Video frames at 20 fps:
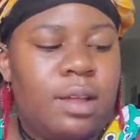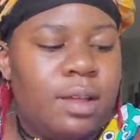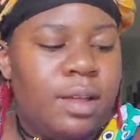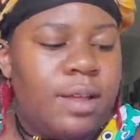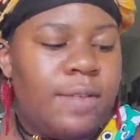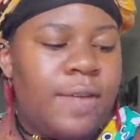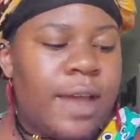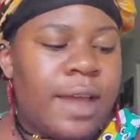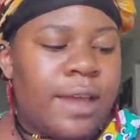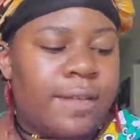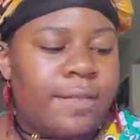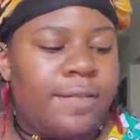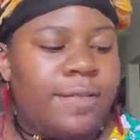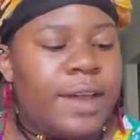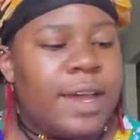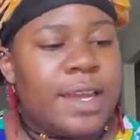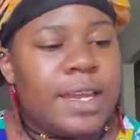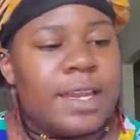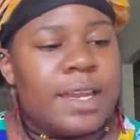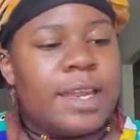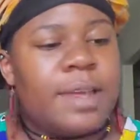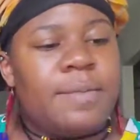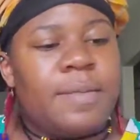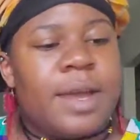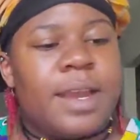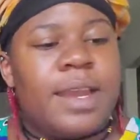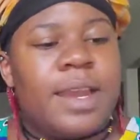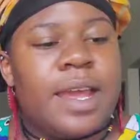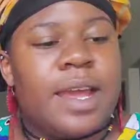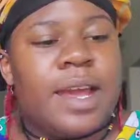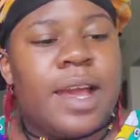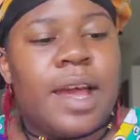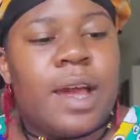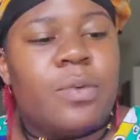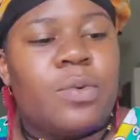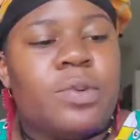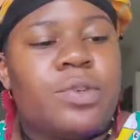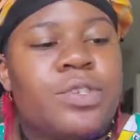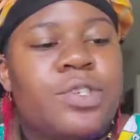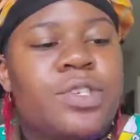If I can find it in my deck, I
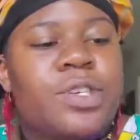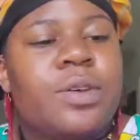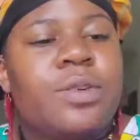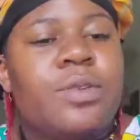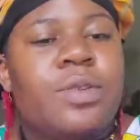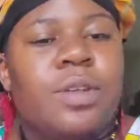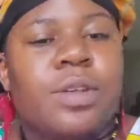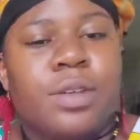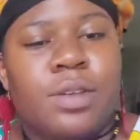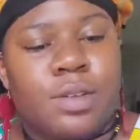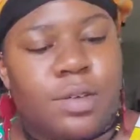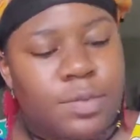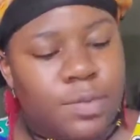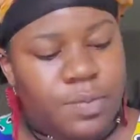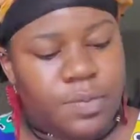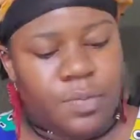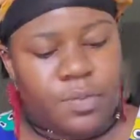will show you.